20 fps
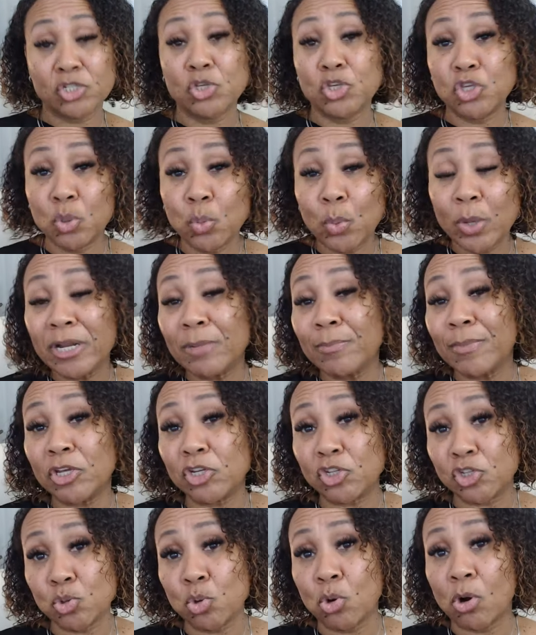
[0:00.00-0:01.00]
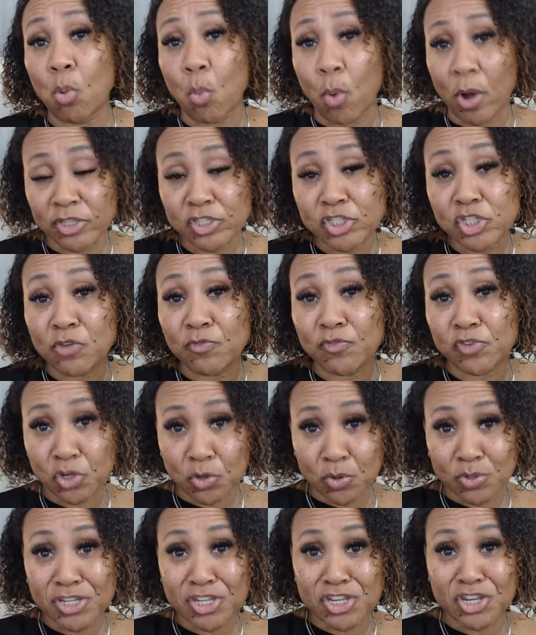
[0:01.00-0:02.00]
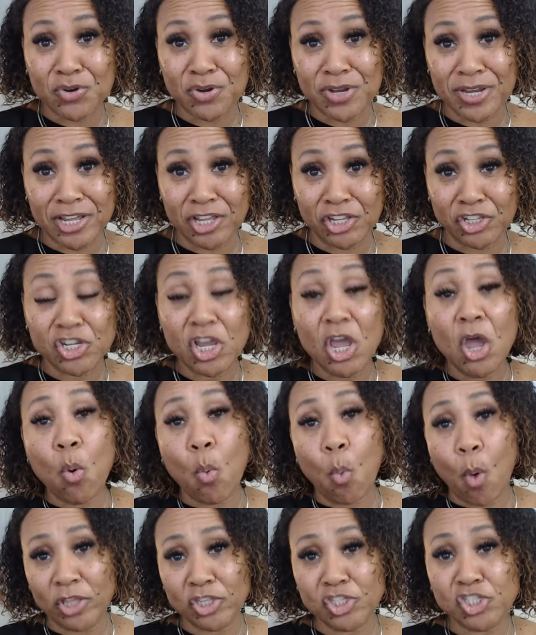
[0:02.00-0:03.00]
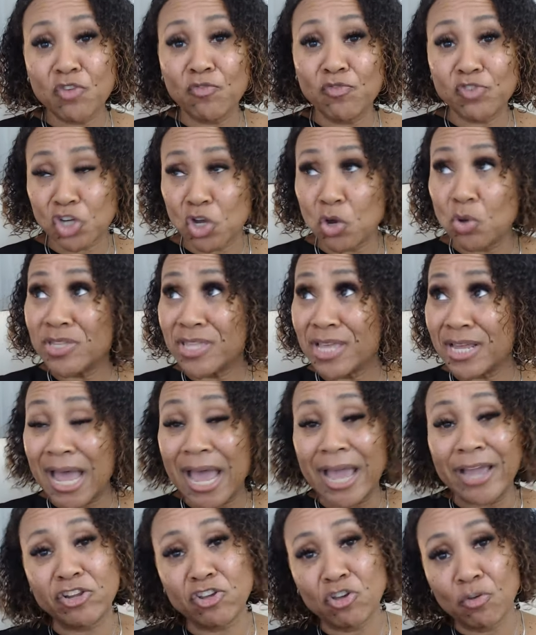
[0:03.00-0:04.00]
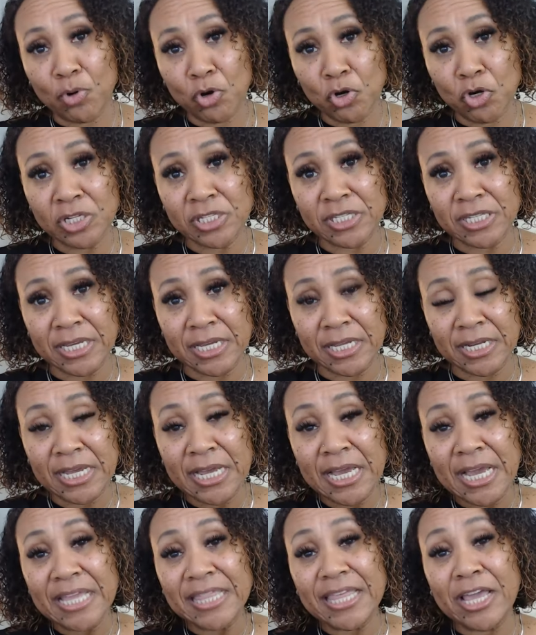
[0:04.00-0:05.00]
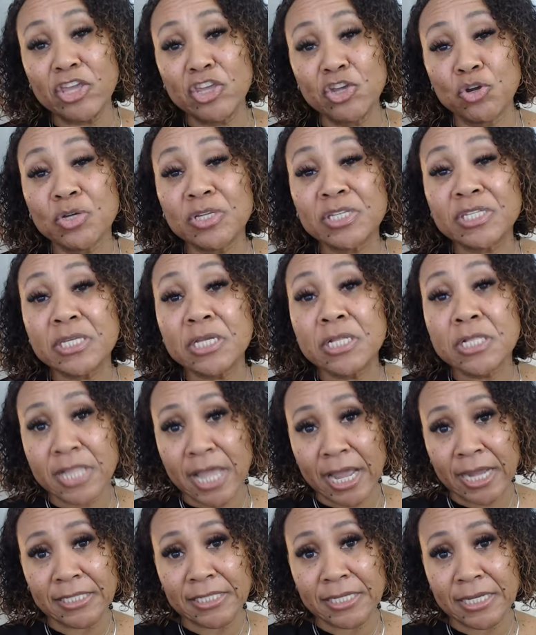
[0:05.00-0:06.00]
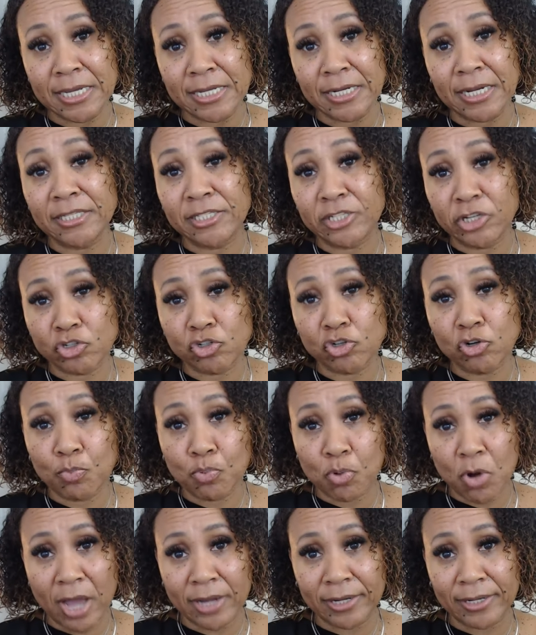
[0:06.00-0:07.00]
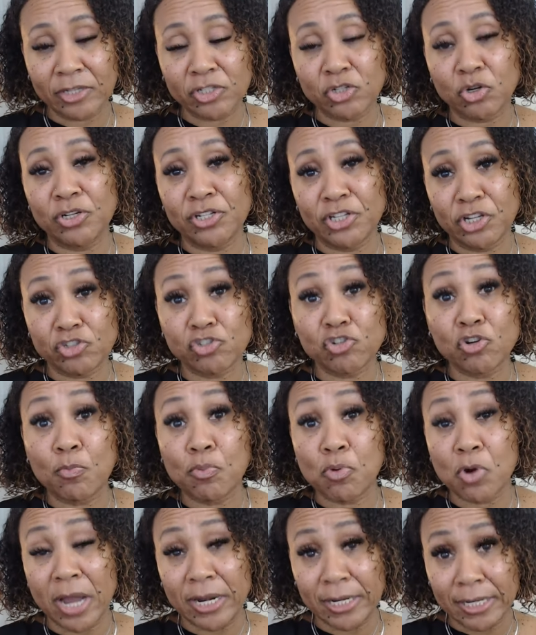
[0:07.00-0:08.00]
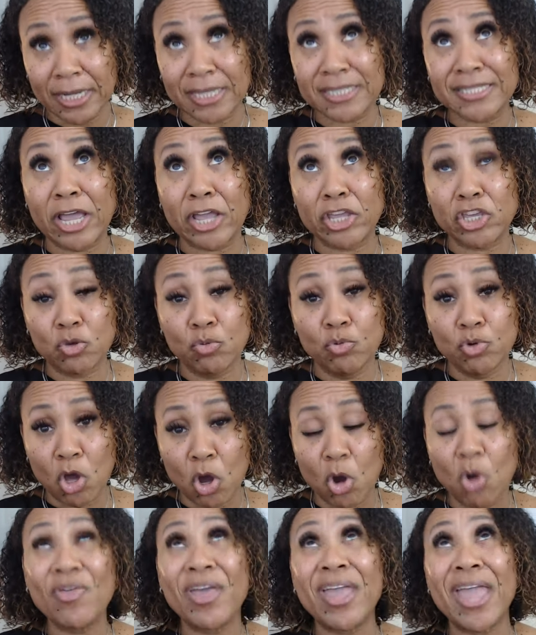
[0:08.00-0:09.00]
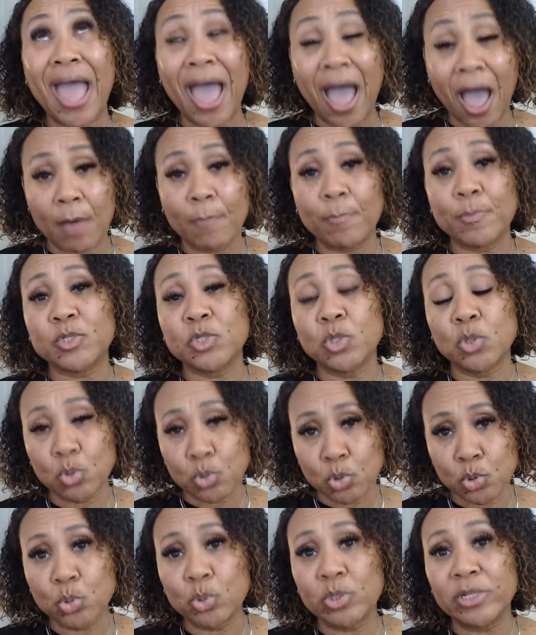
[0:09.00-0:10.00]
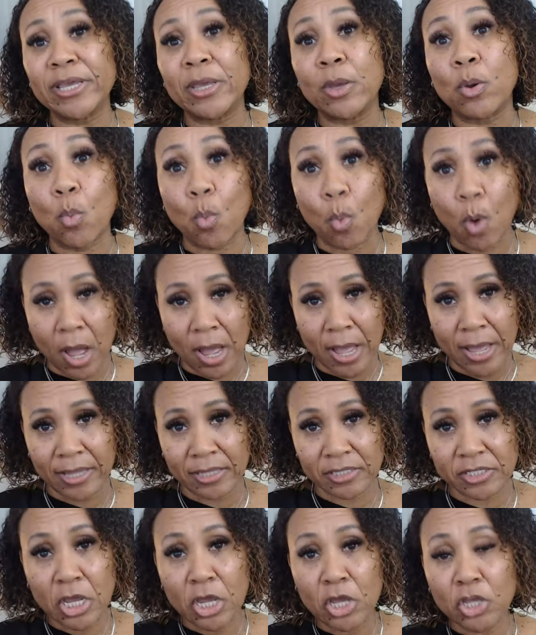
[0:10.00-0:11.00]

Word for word: So you want to make sure once you've chosen your niche, once you've chosen that ideal person, that you're selecting a digital product or digital products that you know they absolutely want.